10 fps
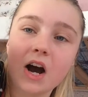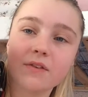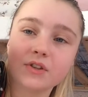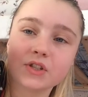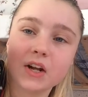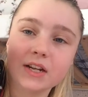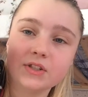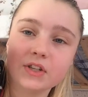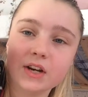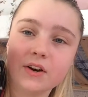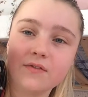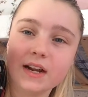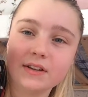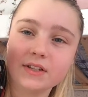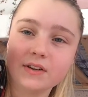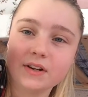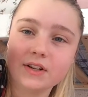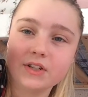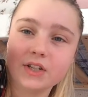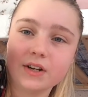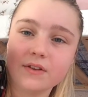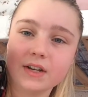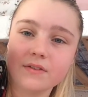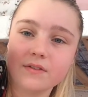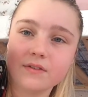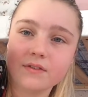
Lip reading: I've just, like, took it off now so I can show you.